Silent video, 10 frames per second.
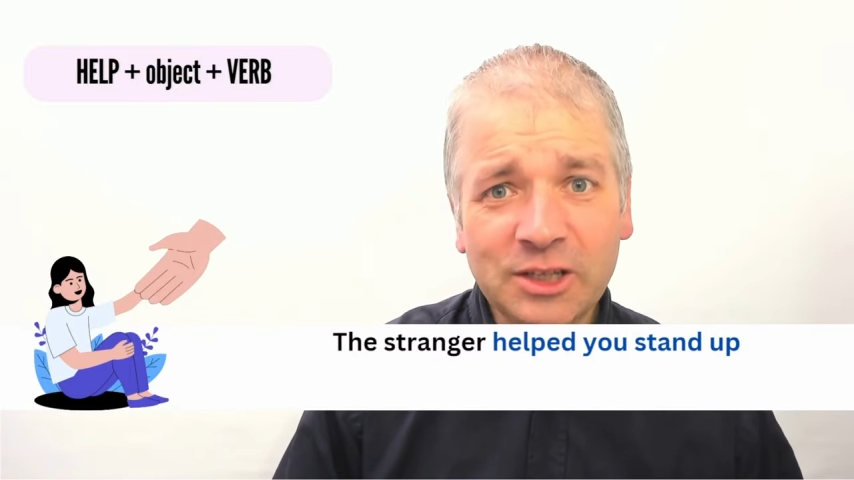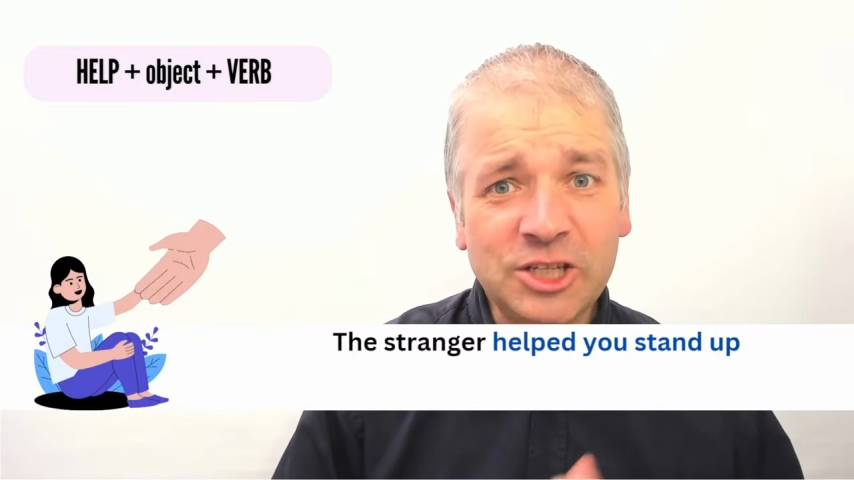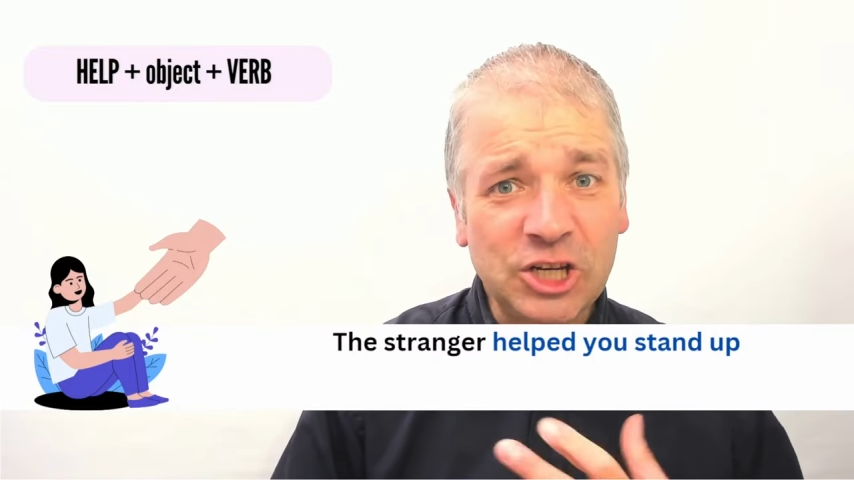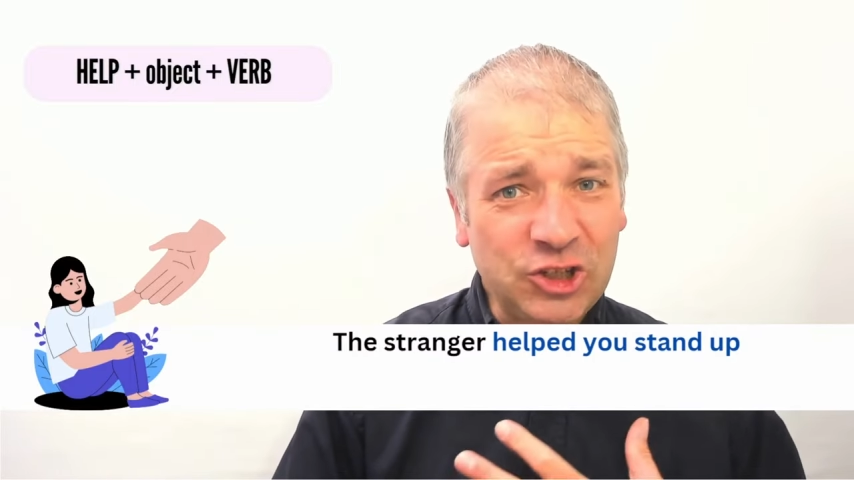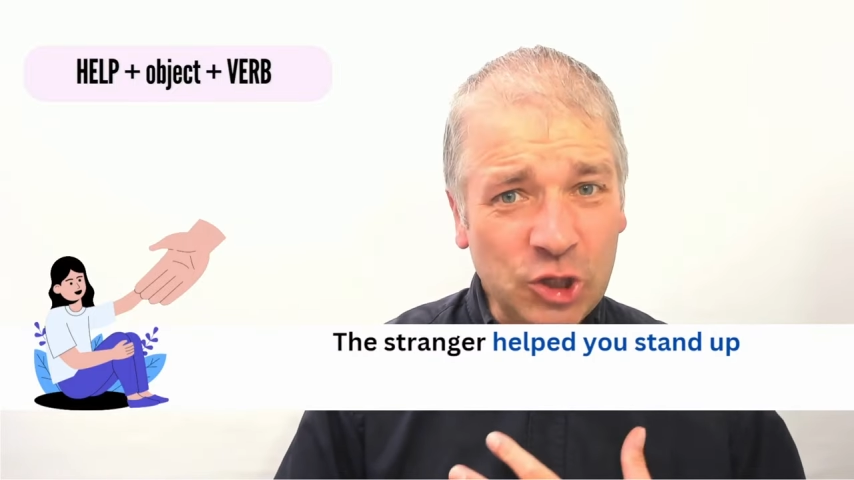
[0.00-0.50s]

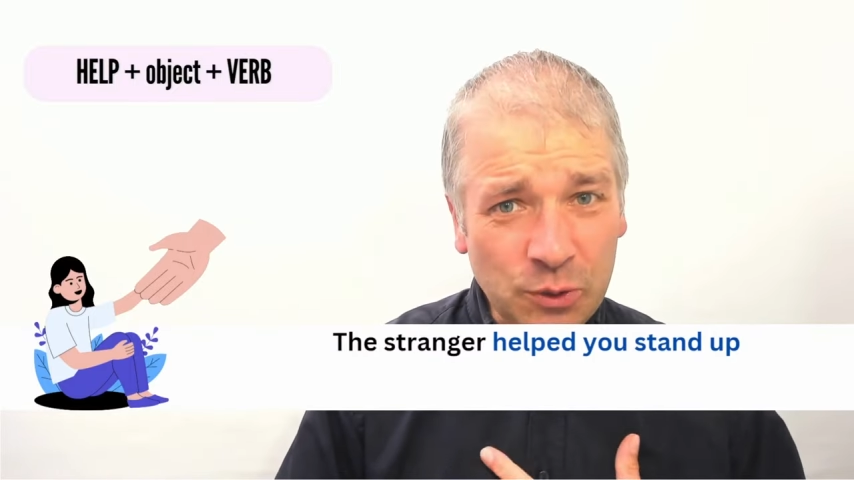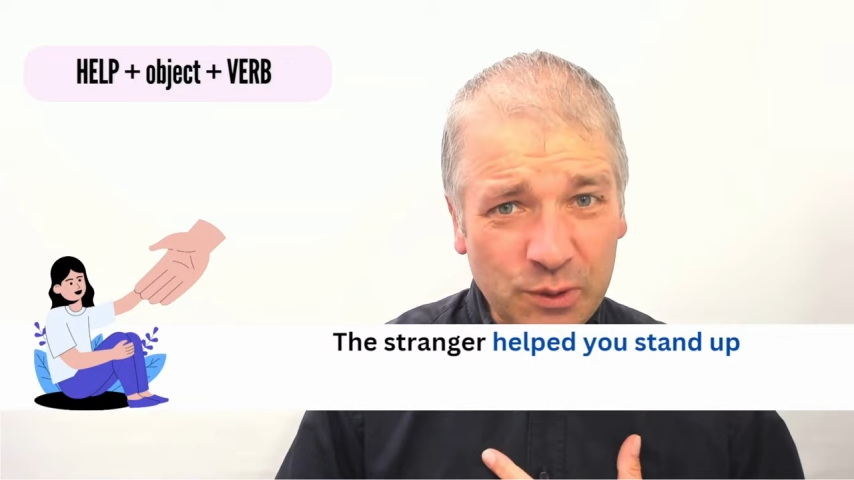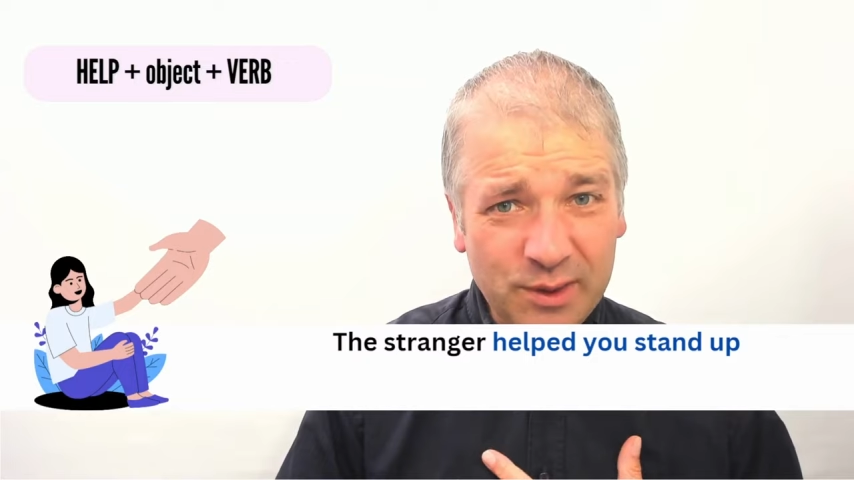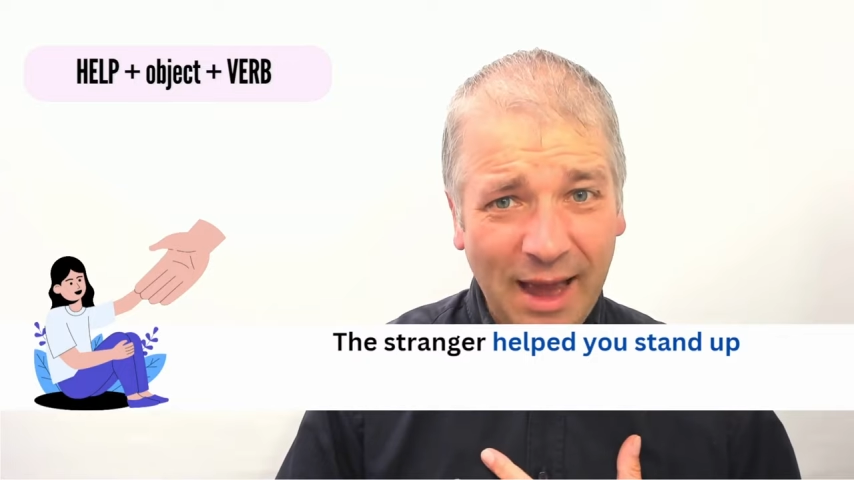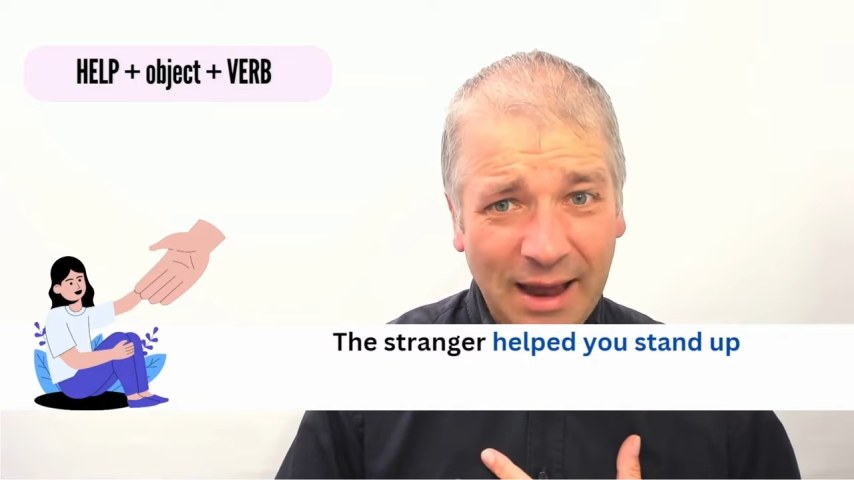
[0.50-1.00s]
Did you
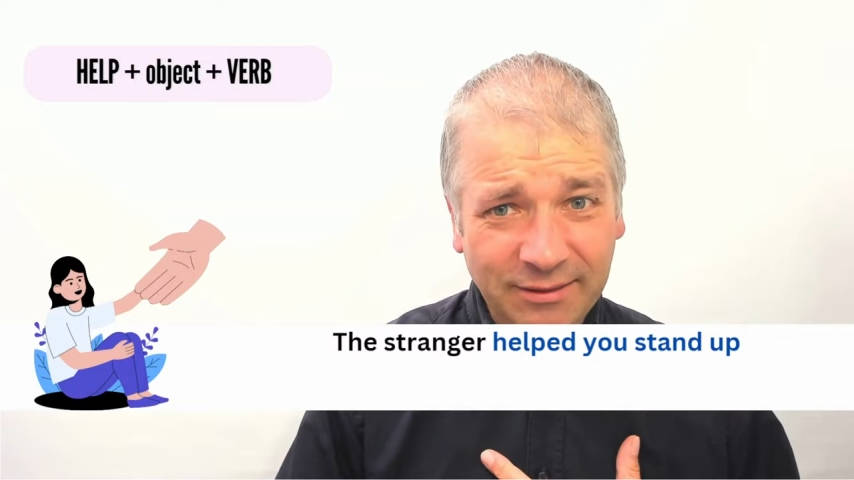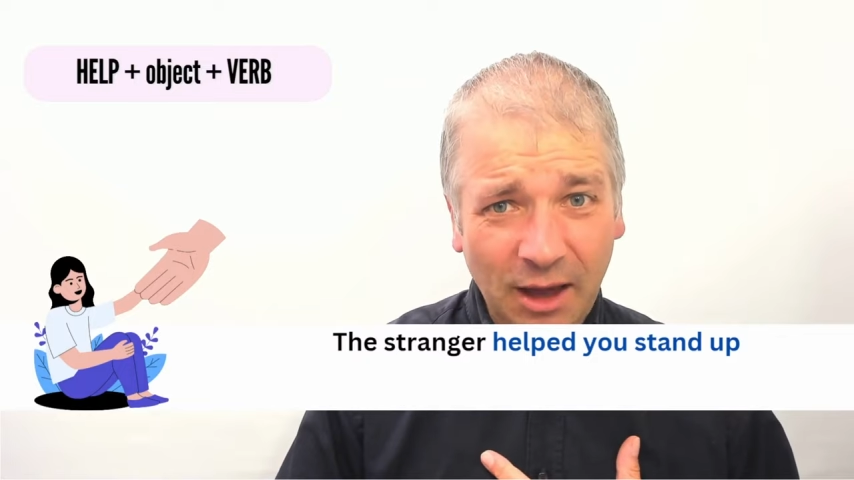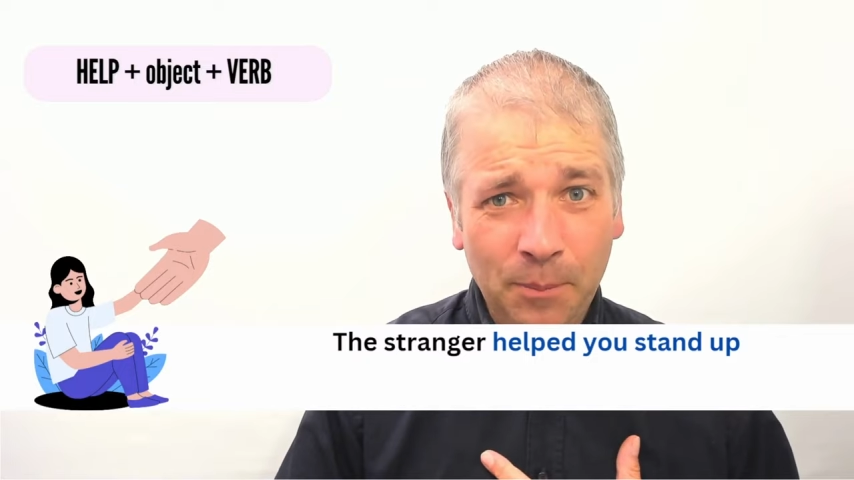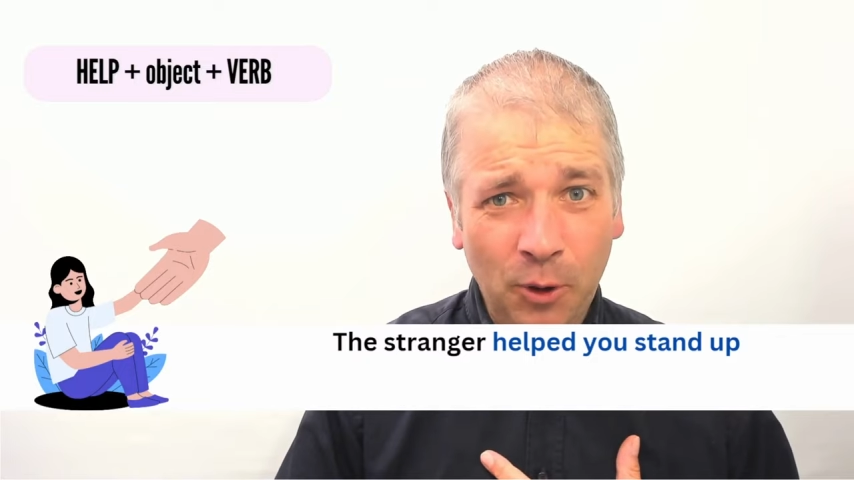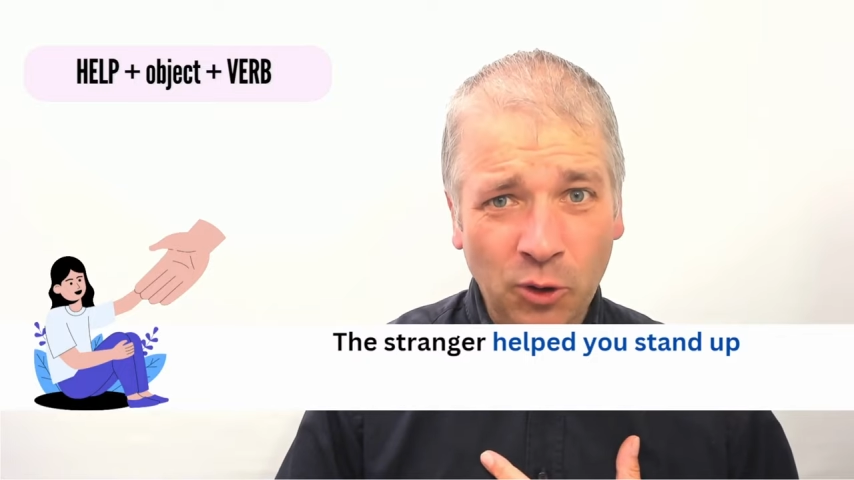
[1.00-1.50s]
stand
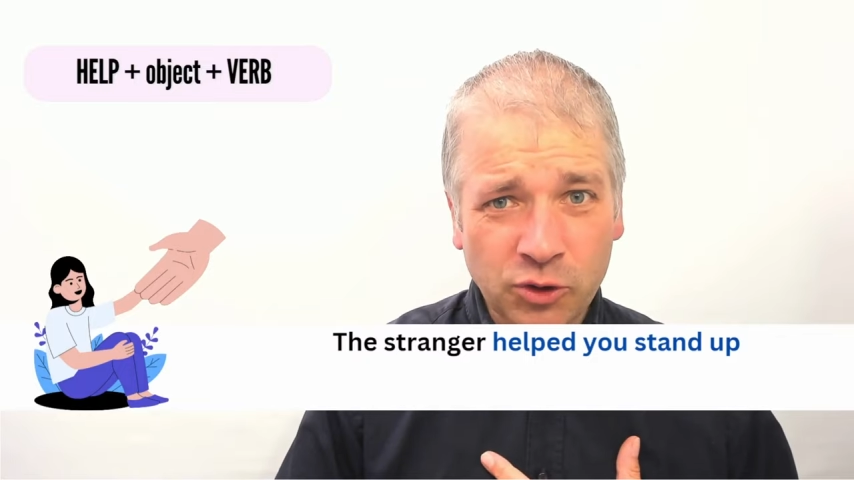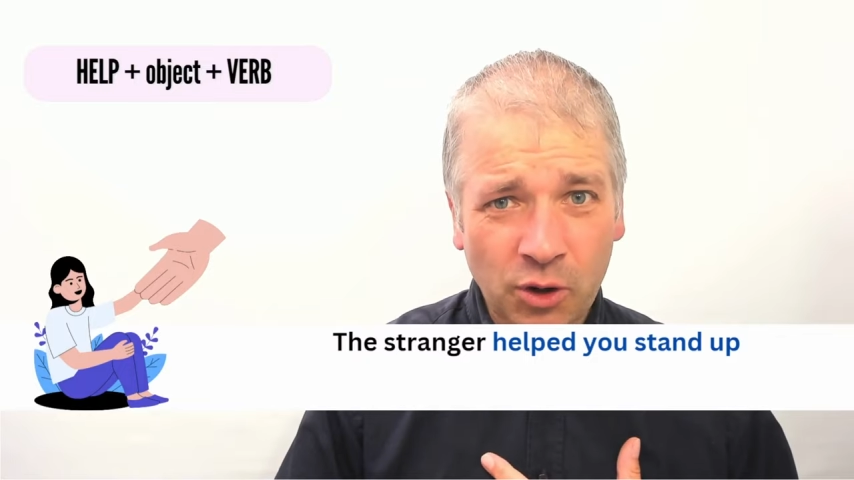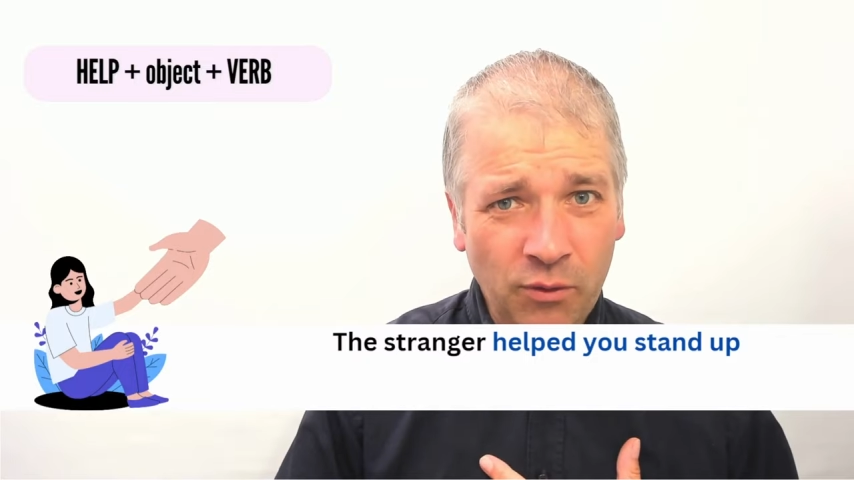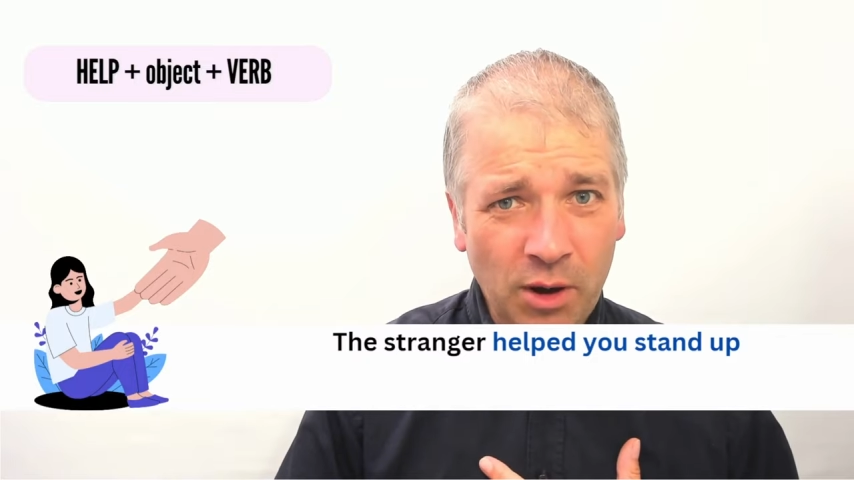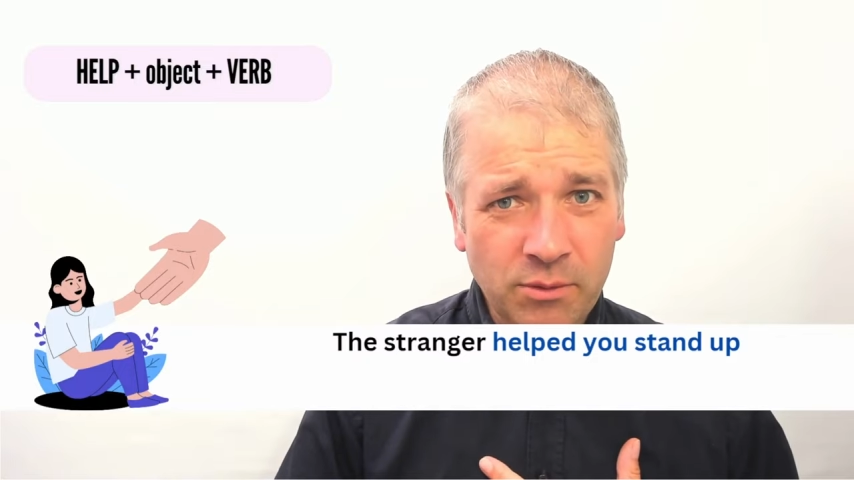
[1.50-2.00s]
up on
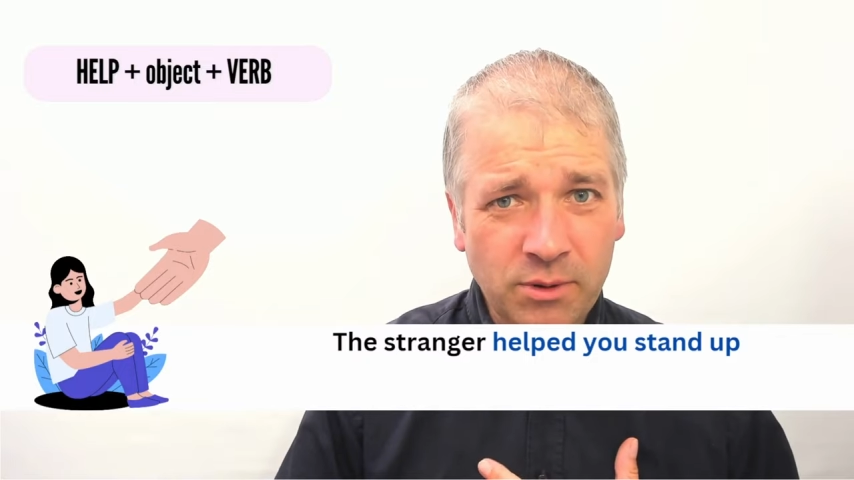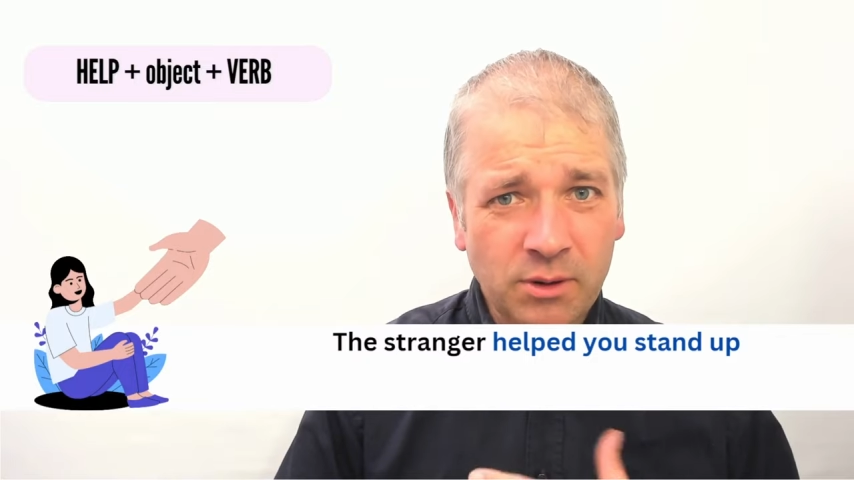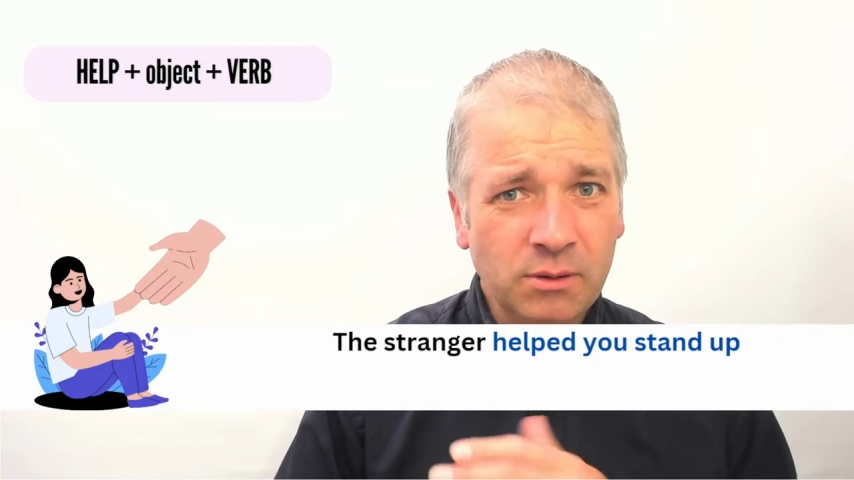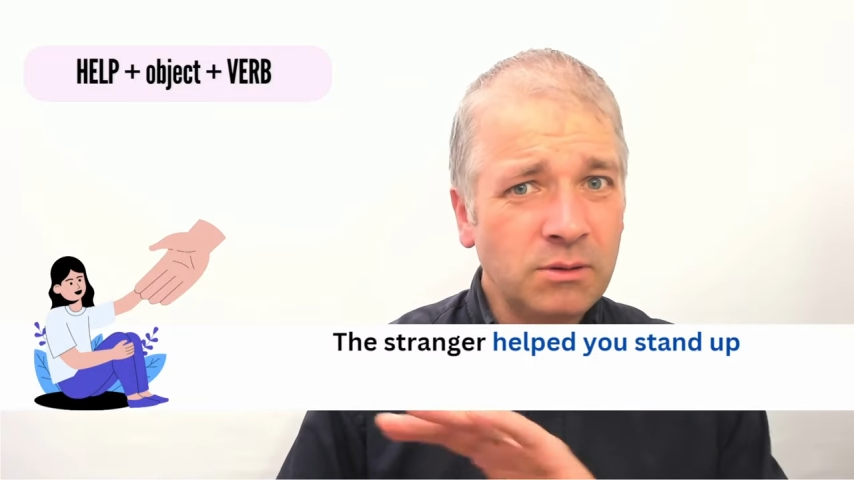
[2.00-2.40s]
your own?